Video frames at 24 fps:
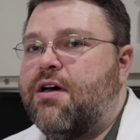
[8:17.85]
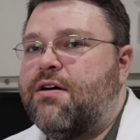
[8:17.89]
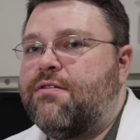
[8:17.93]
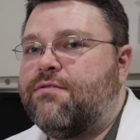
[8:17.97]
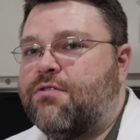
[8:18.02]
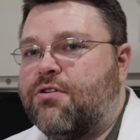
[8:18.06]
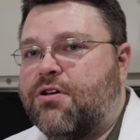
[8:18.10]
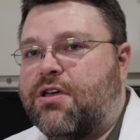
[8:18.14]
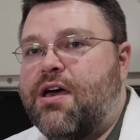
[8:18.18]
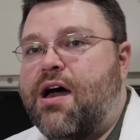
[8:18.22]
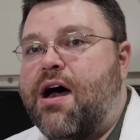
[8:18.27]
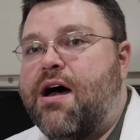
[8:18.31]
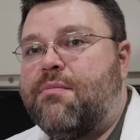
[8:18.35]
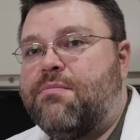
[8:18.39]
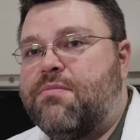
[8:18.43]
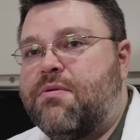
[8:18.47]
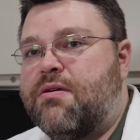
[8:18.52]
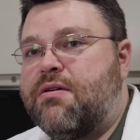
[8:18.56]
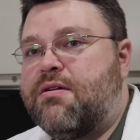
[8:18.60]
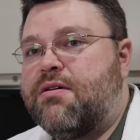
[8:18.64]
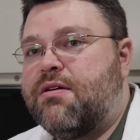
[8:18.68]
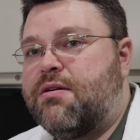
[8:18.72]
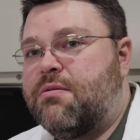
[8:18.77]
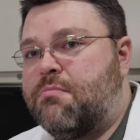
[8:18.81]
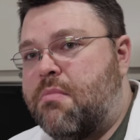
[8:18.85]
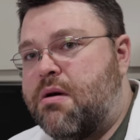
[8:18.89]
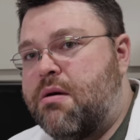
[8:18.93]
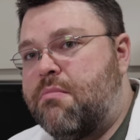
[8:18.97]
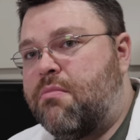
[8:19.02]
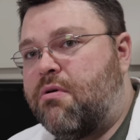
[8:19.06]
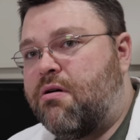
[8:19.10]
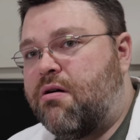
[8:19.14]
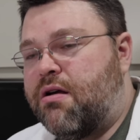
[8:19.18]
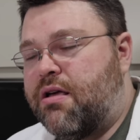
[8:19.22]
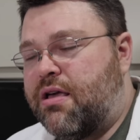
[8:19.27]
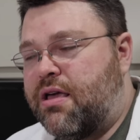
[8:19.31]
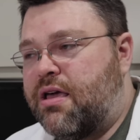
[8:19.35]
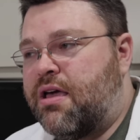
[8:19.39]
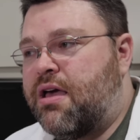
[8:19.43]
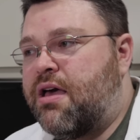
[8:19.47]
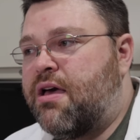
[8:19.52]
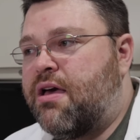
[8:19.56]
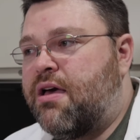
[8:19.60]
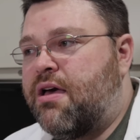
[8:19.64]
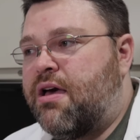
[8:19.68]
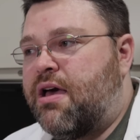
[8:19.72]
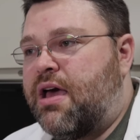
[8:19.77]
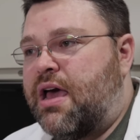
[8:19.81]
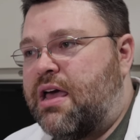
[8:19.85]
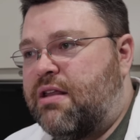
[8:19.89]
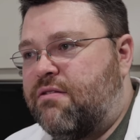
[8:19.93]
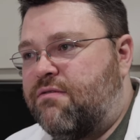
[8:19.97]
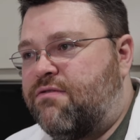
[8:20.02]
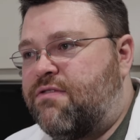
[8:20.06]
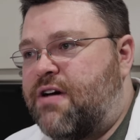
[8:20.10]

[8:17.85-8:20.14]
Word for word: for copying memory in